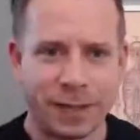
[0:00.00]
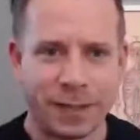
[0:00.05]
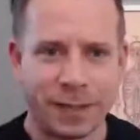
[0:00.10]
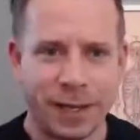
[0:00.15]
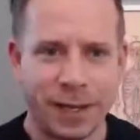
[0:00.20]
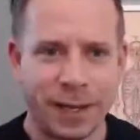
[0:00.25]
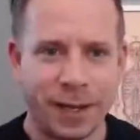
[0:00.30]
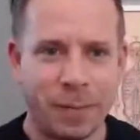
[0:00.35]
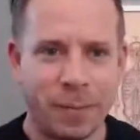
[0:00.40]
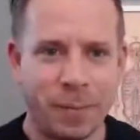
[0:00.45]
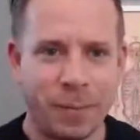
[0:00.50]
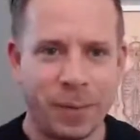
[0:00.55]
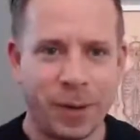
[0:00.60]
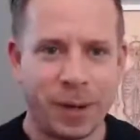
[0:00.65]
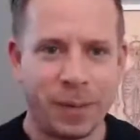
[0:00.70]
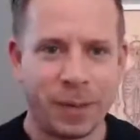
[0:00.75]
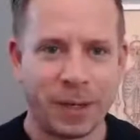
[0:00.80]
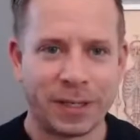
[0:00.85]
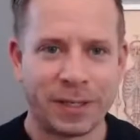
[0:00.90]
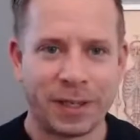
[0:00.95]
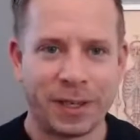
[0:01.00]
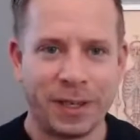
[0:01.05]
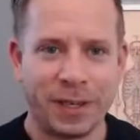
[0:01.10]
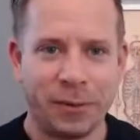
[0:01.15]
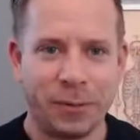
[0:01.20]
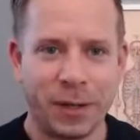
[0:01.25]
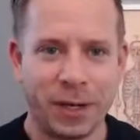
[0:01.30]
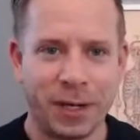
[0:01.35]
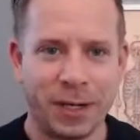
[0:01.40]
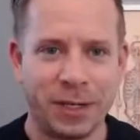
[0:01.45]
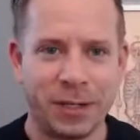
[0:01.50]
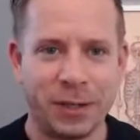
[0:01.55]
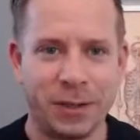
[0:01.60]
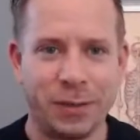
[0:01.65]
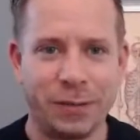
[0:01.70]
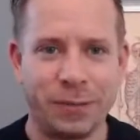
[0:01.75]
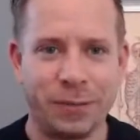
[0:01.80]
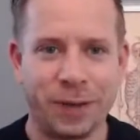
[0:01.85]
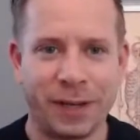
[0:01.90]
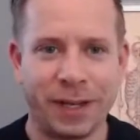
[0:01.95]
I'm excited. We're going to do a
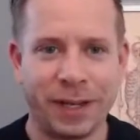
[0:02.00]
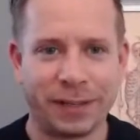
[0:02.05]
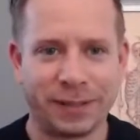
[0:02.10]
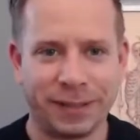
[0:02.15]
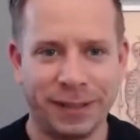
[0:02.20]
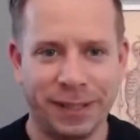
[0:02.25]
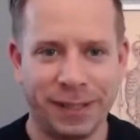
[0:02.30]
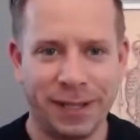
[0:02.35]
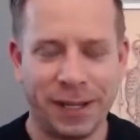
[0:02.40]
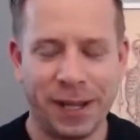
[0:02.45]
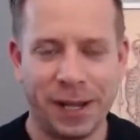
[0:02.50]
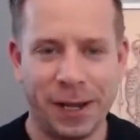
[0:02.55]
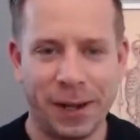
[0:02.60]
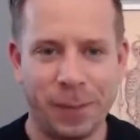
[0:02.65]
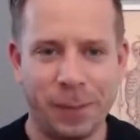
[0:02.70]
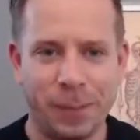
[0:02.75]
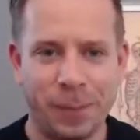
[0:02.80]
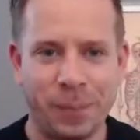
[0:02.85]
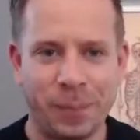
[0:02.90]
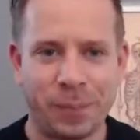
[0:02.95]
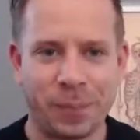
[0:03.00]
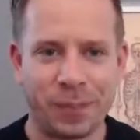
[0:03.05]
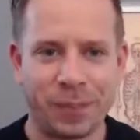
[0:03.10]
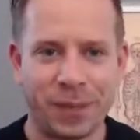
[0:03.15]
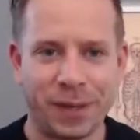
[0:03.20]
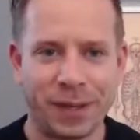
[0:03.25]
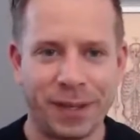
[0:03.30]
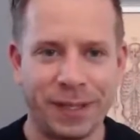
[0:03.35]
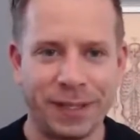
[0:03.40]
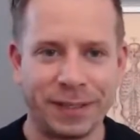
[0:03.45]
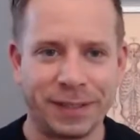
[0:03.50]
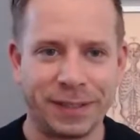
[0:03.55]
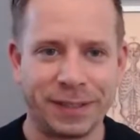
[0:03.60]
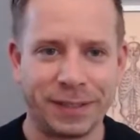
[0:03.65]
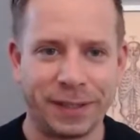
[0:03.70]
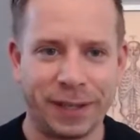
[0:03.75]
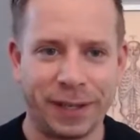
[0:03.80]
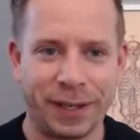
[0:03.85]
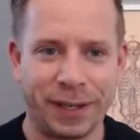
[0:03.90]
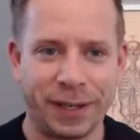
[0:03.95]
fun lesson. It's
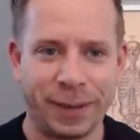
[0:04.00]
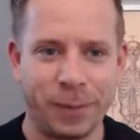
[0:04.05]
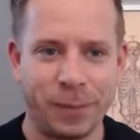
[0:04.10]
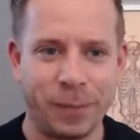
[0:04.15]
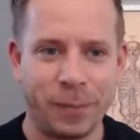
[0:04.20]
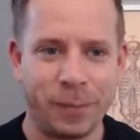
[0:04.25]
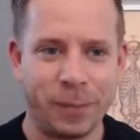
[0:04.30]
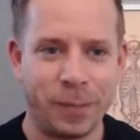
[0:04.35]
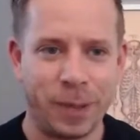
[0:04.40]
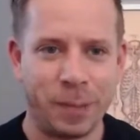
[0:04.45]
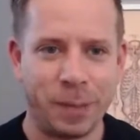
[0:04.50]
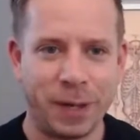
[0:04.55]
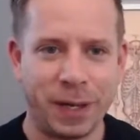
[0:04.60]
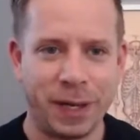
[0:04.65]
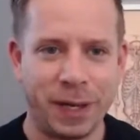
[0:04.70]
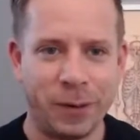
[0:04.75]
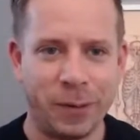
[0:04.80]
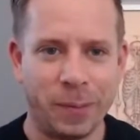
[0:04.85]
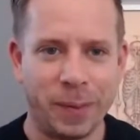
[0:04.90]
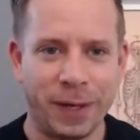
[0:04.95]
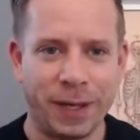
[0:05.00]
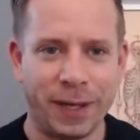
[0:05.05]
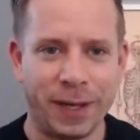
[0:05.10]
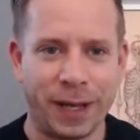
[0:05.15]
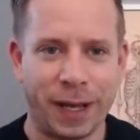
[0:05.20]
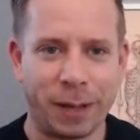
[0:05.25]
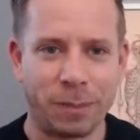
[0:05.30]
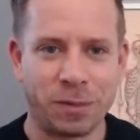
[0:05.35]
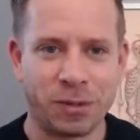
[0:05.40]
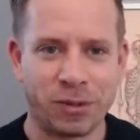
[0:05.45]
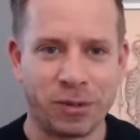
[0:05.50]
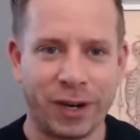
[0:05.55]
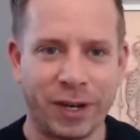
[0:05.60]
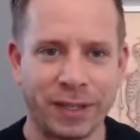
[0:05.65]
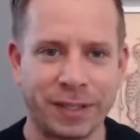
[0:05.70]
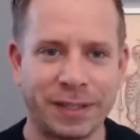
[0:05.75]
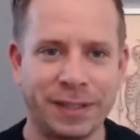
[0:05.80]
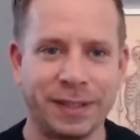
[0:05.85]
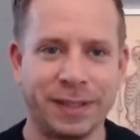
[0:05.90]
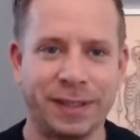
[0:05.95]
maybe a little bit
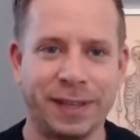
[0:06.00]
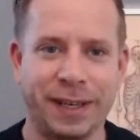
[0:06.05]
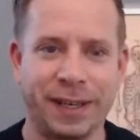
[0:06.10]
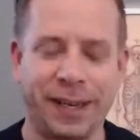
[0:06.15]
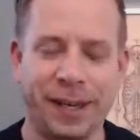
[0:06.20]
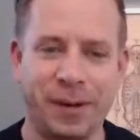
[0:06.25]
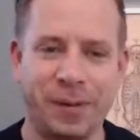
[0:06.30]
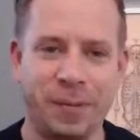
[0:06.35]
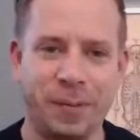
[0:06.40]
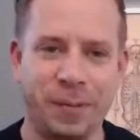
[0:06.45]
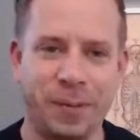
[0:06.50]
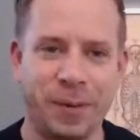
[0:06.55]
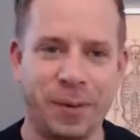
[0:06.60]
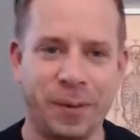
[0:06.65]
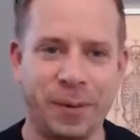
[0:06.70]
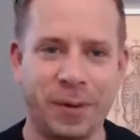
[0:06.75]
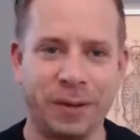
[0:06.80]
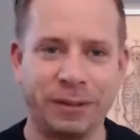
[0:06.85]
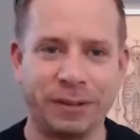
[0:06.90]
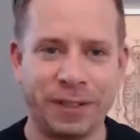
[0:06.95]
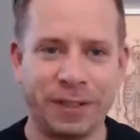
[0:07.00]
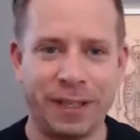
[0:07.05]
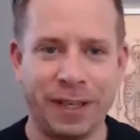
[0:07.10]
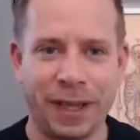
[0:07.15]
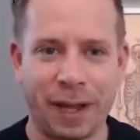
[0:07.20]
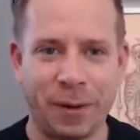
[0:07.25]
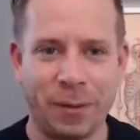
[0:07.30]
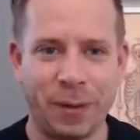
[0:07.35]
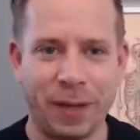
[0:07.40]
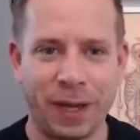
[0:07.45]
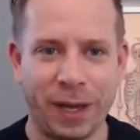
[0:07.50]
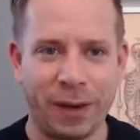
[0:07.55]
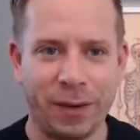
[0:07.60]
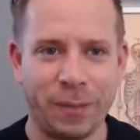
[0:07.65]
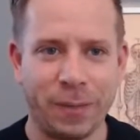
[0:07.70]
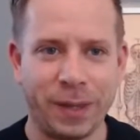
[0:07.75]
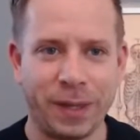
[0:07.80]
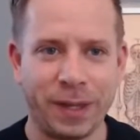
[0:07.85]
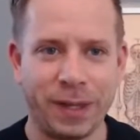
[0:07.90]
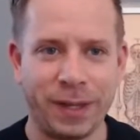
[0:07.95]
abstract, but we'll see how we get on
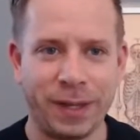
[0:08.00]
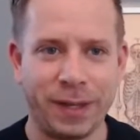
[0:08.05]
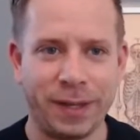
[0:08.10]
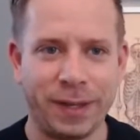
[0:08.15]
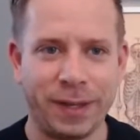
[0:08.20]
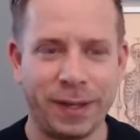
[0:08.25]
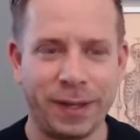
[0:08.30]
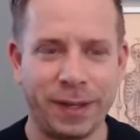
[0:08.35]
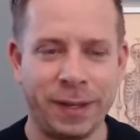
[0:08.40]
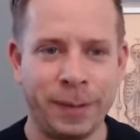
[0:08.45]
with it, and